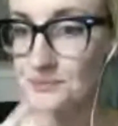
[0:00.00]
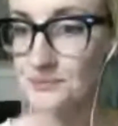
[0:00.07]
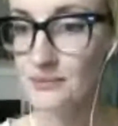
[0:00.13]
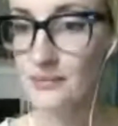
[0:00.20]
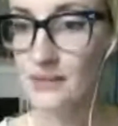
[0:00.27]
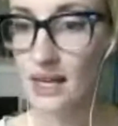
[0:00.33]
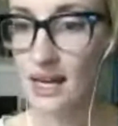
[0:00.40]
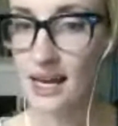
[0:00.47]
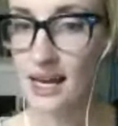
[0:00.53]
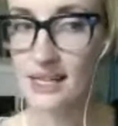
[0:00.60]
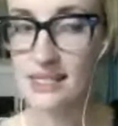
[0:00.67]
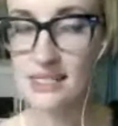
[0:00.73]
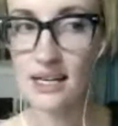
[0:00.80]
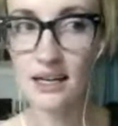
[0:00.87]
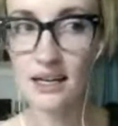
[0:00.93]
And
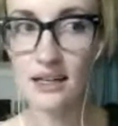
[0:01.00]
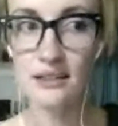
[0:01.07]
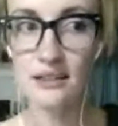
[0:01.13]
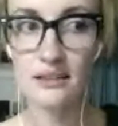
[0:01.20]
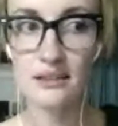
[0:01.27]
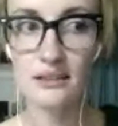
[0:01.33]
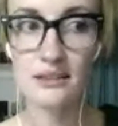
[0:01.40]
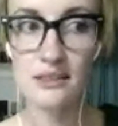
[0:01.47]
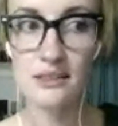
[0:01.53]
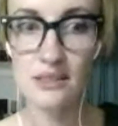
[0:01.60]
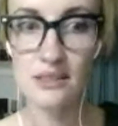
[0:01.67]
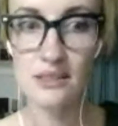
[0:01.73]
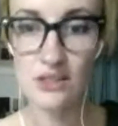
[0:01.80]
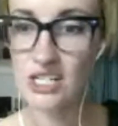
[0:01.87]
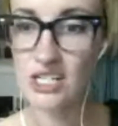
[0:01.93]
so
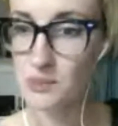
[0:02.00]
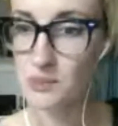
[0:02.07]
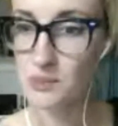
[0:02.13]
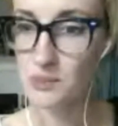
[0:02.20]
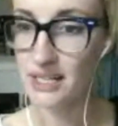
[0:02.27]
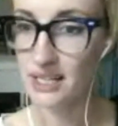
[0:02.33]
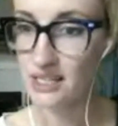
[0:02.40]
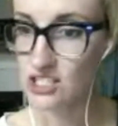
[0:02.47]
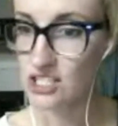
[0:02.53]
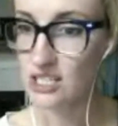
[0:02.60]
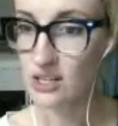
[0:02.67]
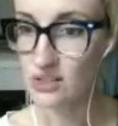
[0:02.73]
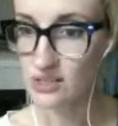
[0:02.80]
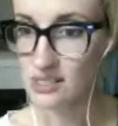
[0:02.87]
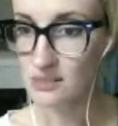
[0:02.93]
she's pregnant and she goes
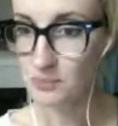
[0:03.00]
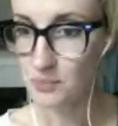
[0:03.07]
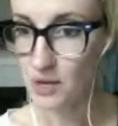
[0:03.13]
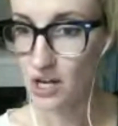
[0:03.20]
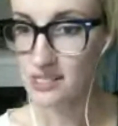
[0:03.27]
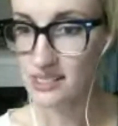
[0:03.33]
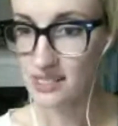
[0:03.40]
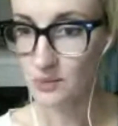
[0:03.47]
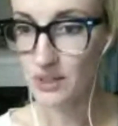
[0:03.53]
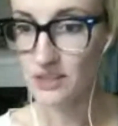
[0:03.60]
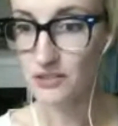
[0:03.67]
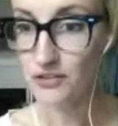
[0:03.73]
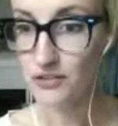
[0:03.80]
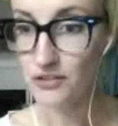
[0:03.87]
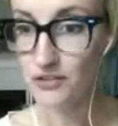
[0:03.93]
to Boston with Frank